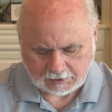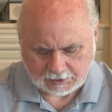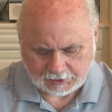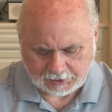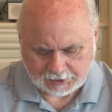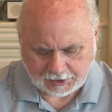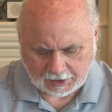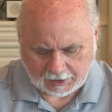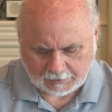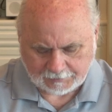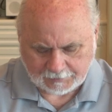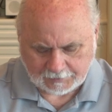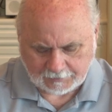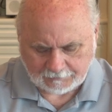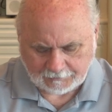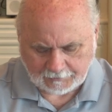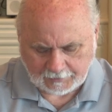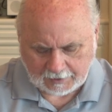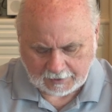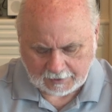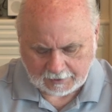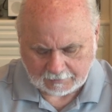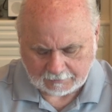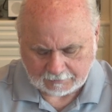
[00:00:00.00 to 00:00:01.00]
Chapter
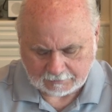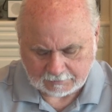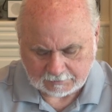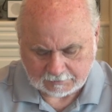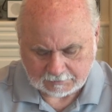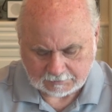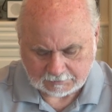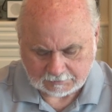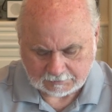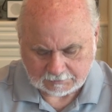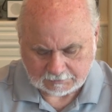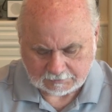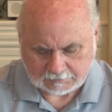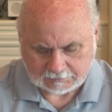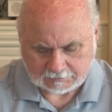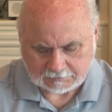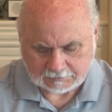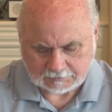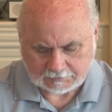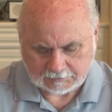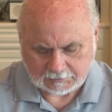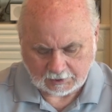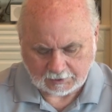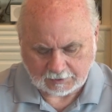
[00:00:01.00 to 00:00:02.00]
5.
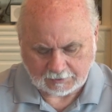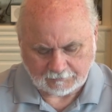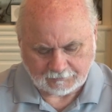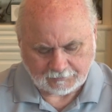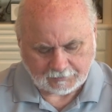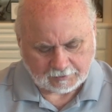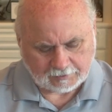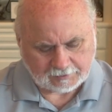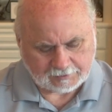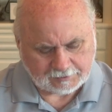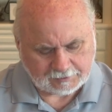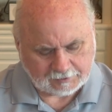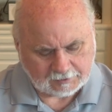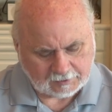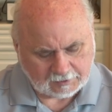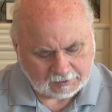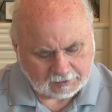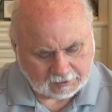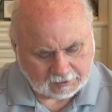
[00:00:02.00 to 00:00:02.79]
Look at verse